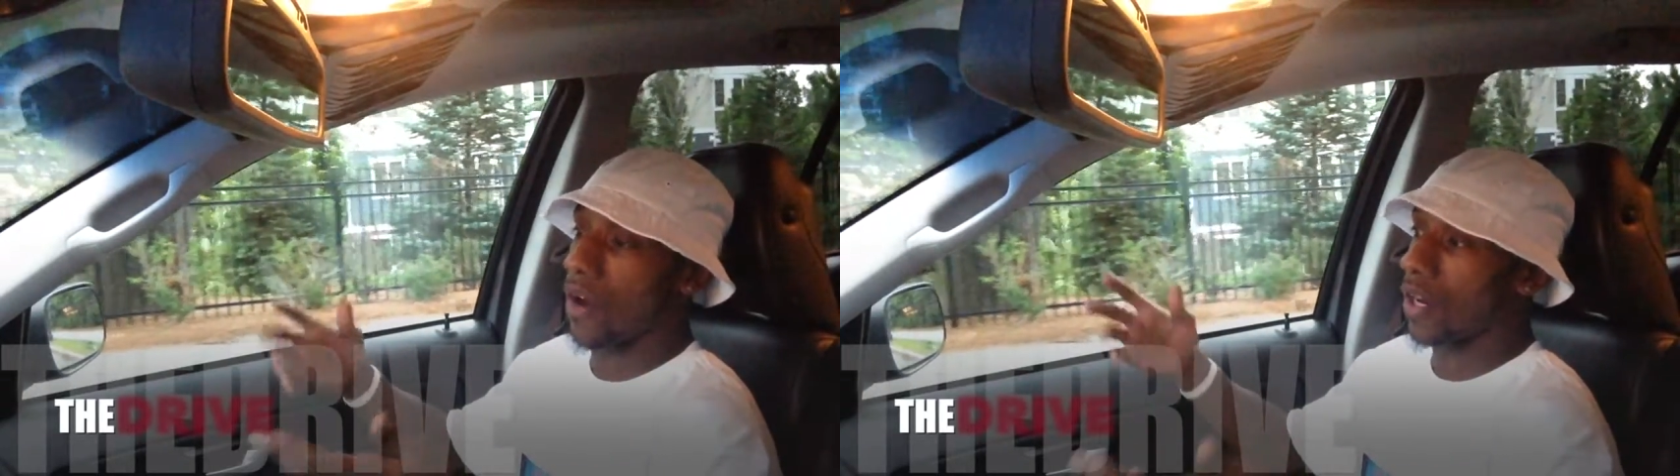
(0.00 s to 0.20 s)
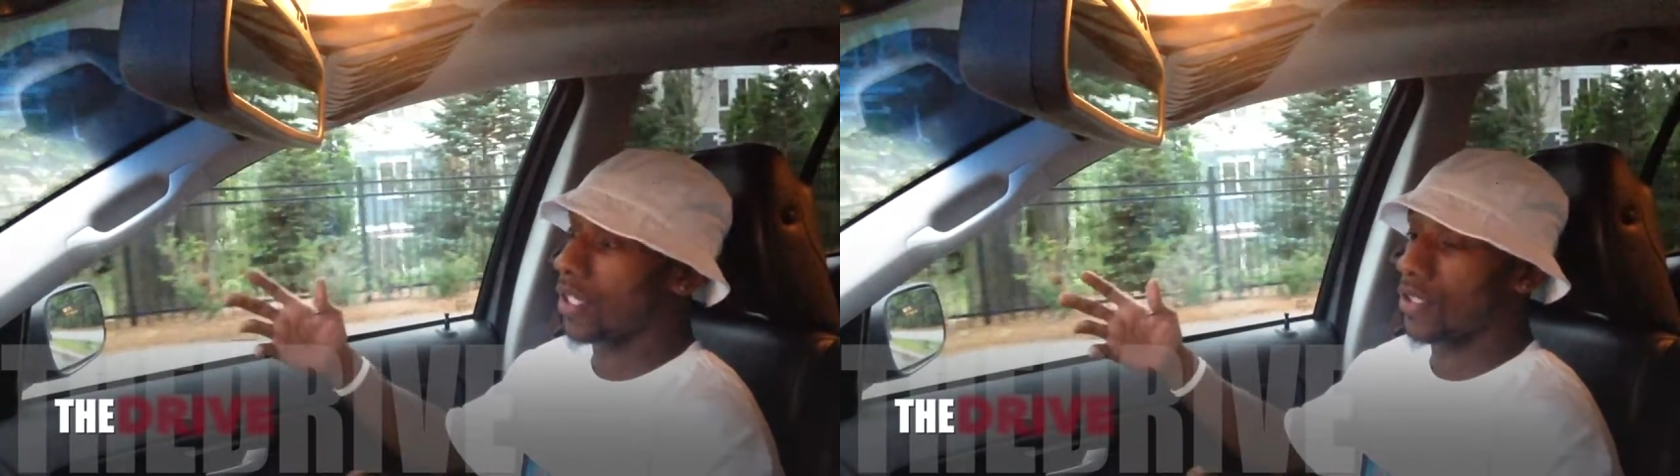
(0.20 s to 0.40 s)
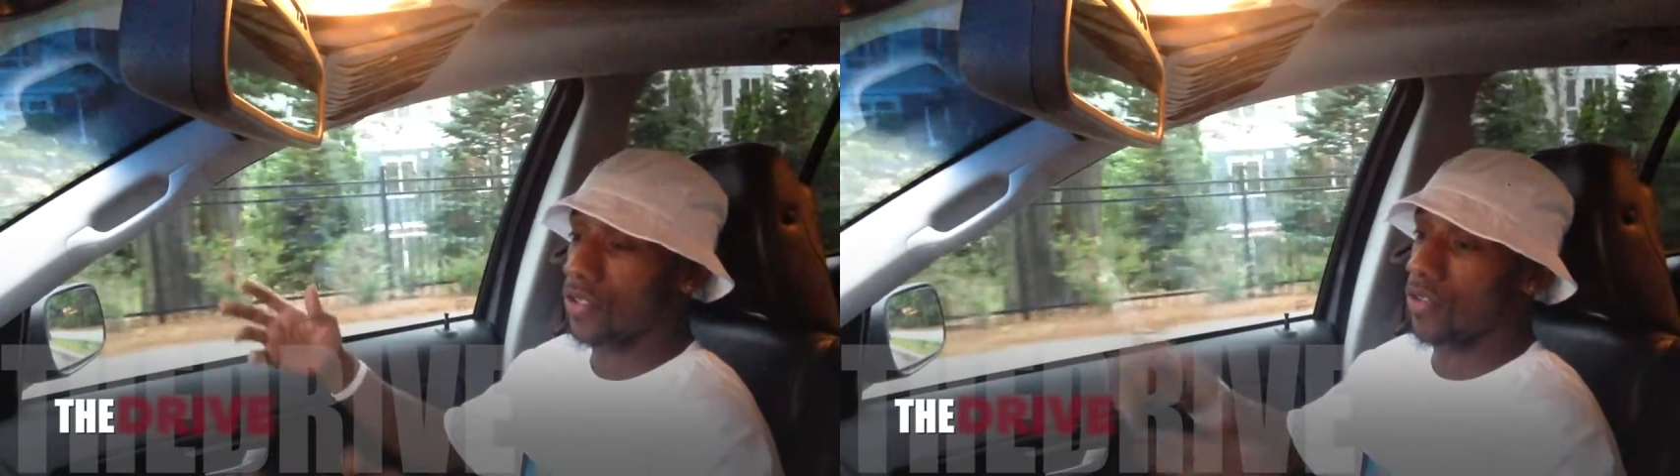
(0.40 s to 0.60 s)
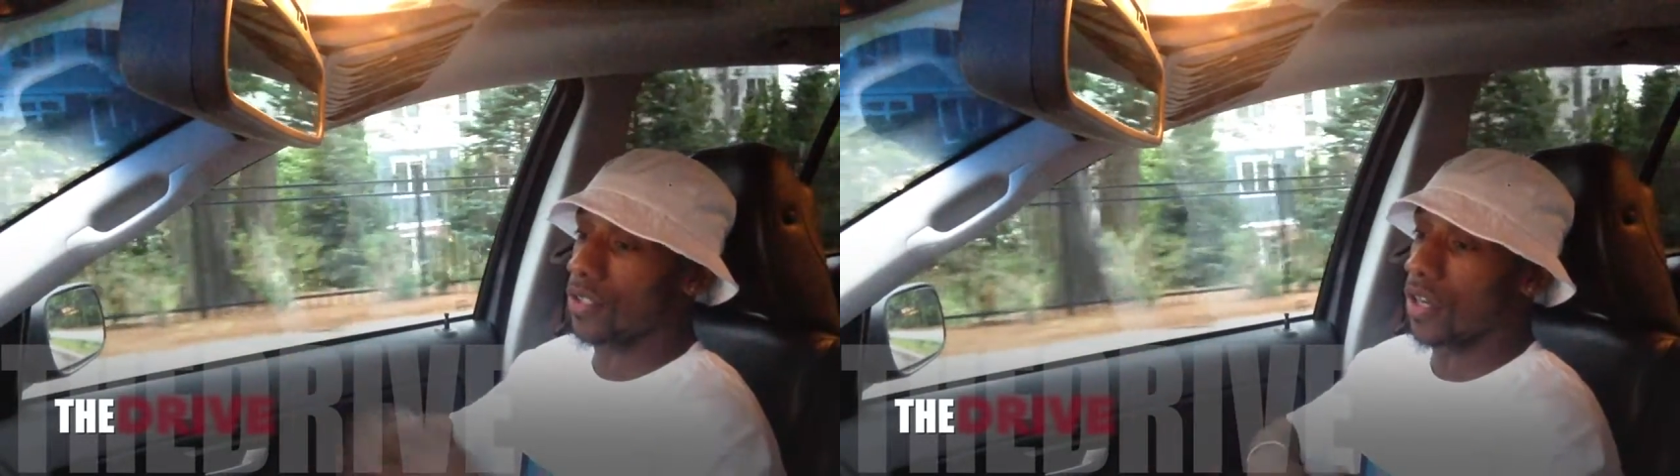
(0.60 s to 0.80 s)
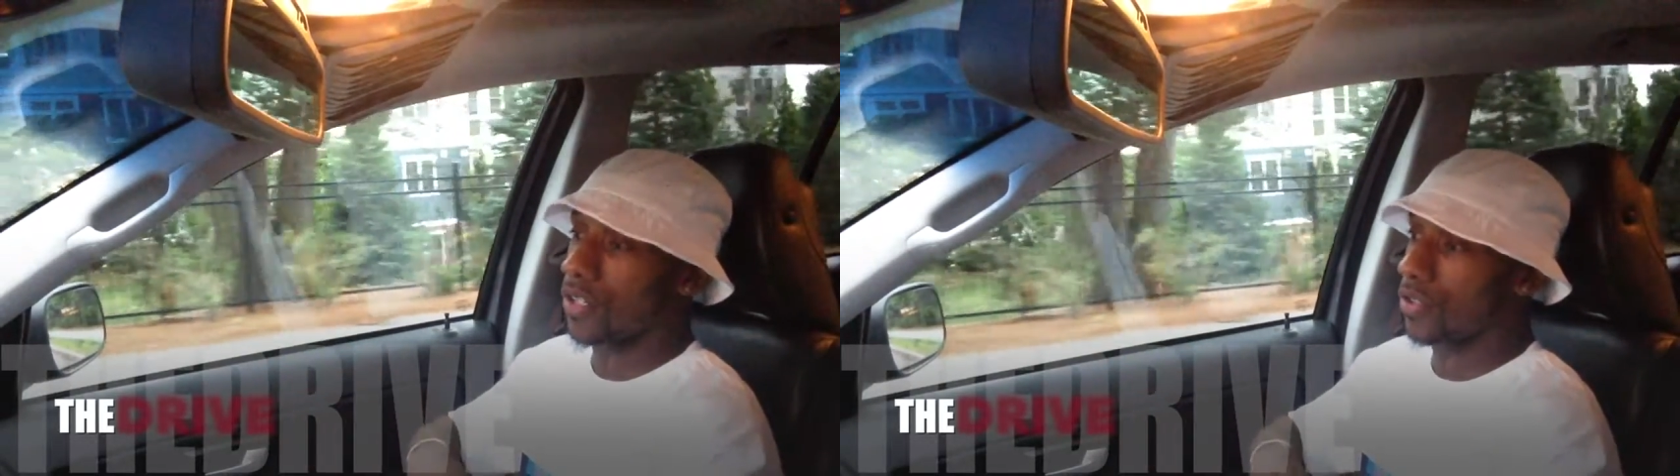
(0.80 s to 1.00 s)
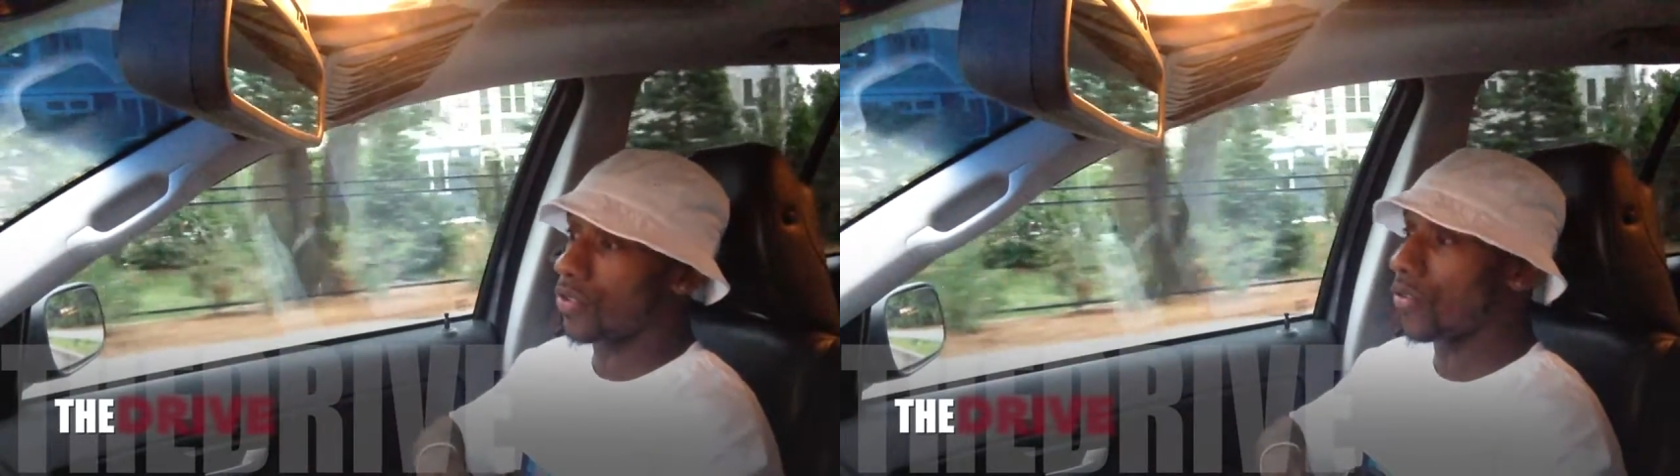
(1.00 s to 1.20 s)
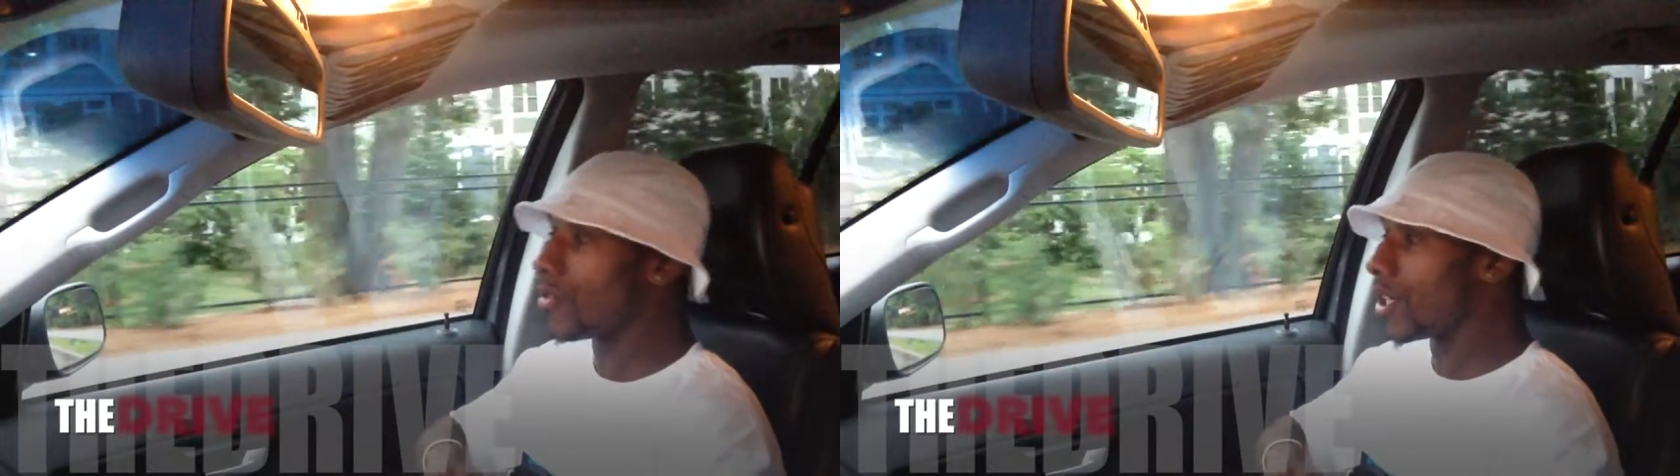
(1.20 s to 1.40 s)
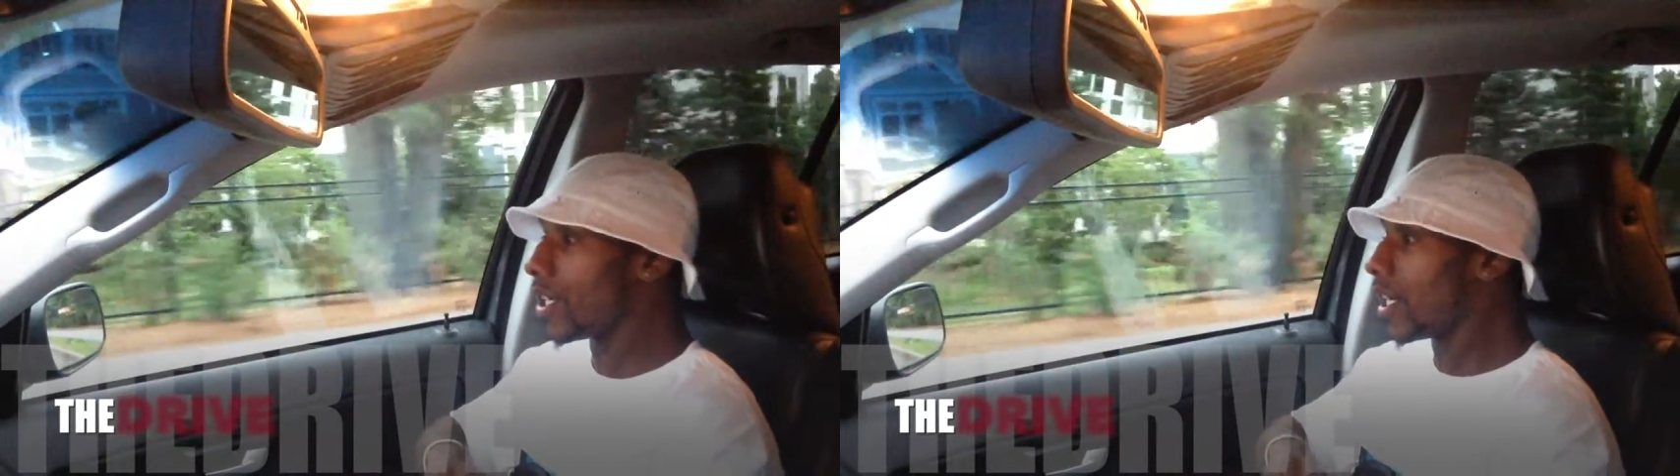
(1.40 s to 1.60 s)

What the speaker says: Rod _32.